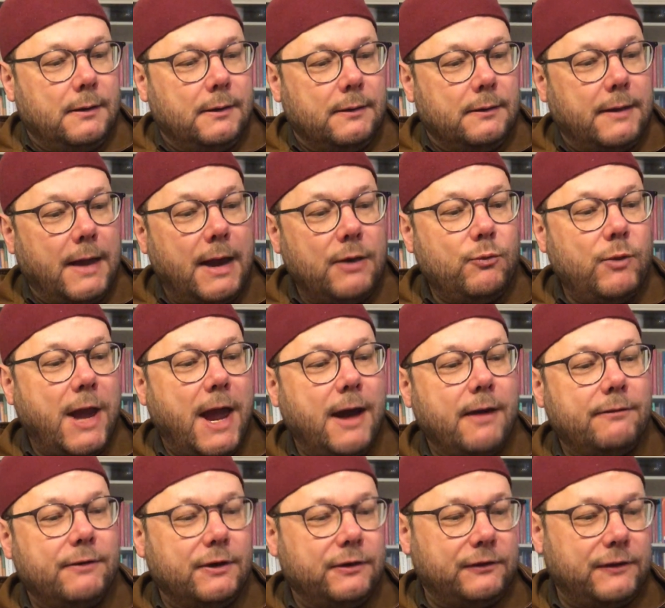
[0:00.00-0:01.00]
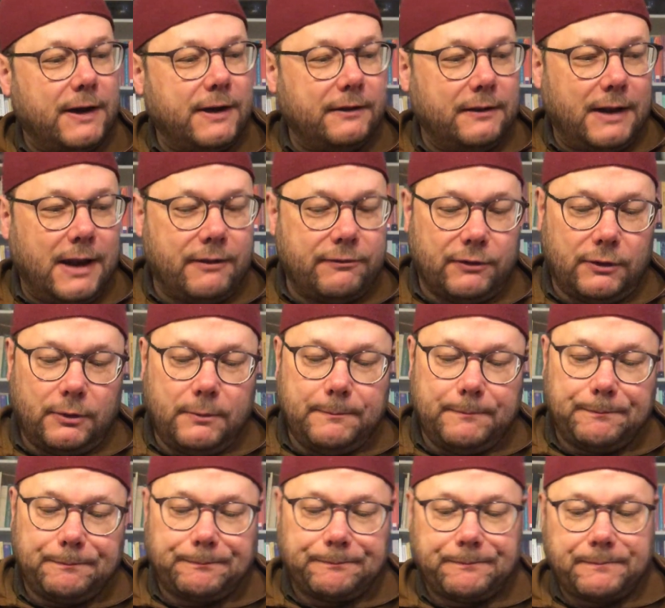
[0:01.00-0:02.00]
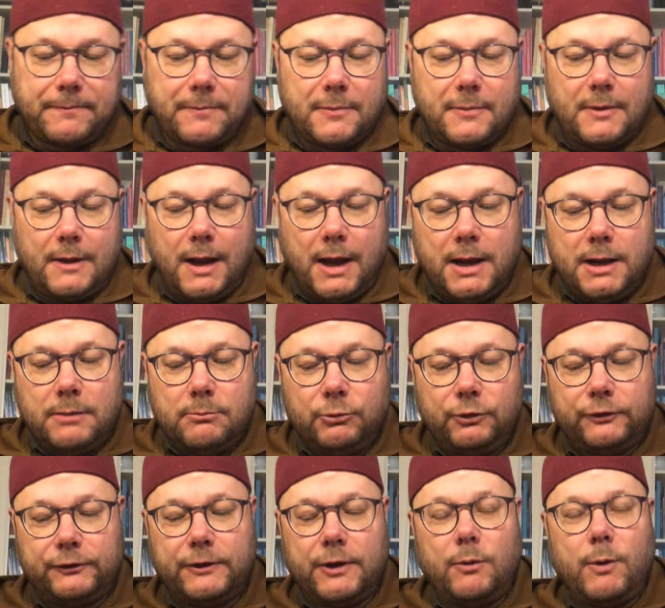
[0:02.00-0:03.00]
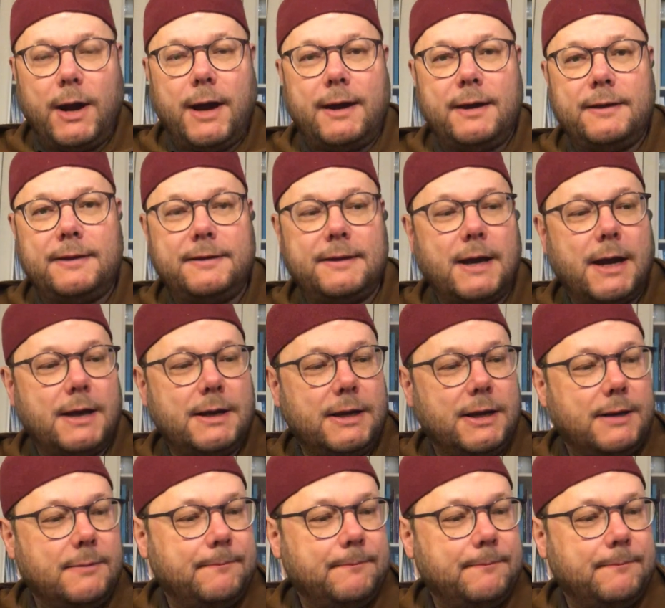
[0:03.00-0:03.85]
Then we have the second level, al-Mustawa al-Thani.